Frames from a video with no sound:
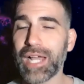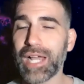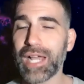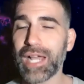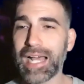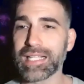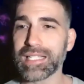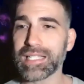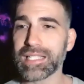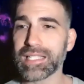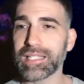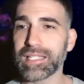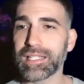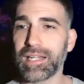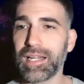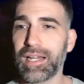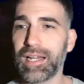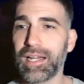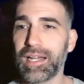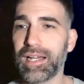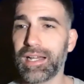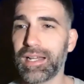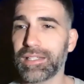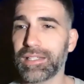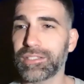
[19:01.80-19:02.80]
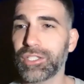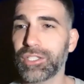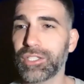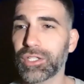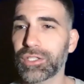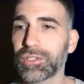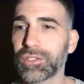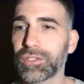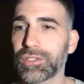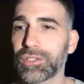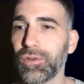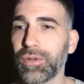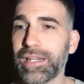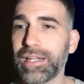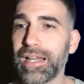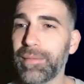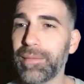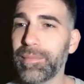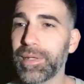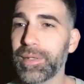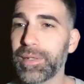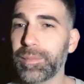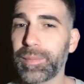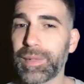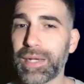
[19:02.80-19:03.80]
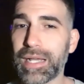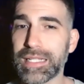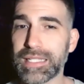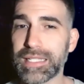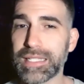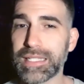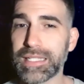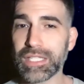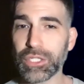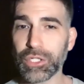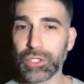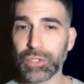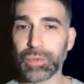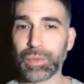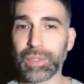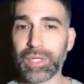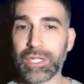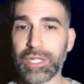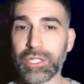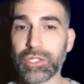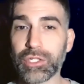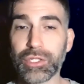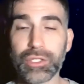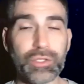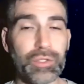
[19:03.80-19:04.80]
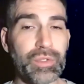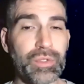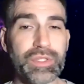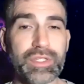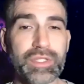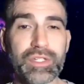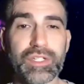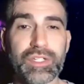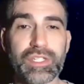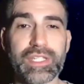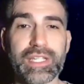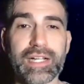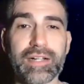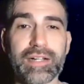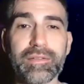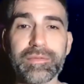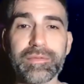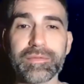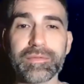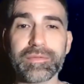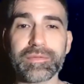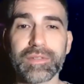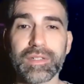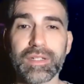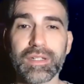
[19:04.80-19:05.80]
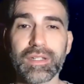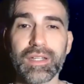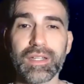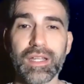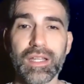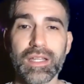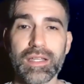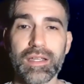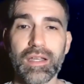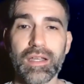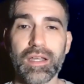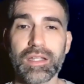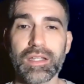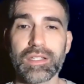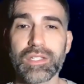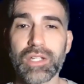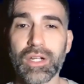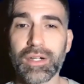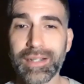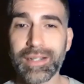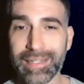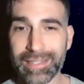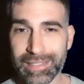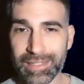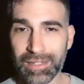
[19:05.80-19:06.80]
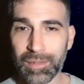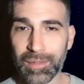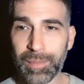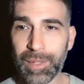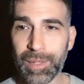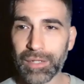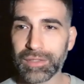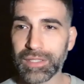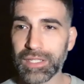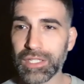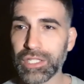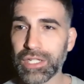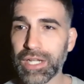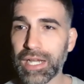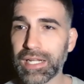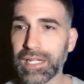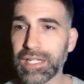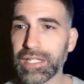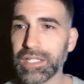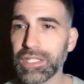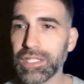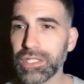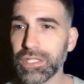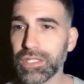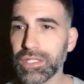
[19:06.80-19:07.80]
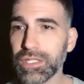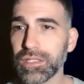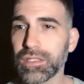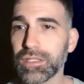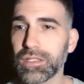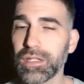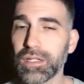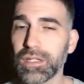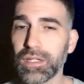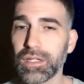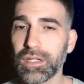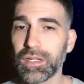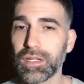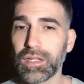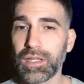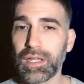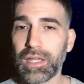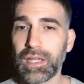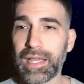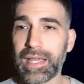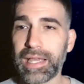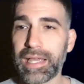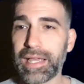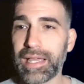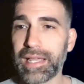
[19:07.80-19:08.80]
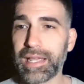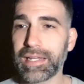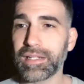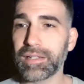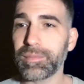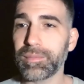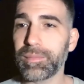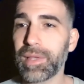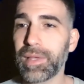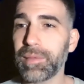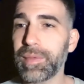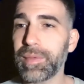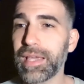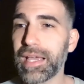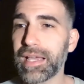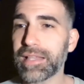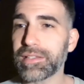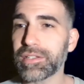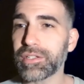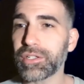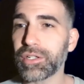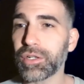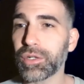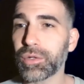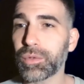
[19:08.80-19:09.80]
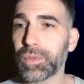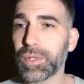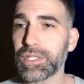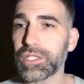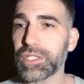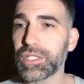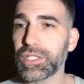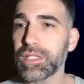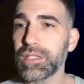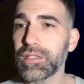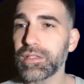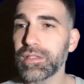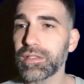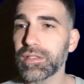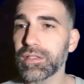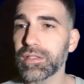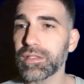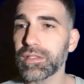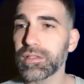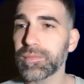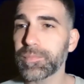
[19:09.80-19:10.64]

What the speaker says: ask Dr. Hilla Ben Pazi to introduce herself, talk a little about the challenge, and maybe answer your questions.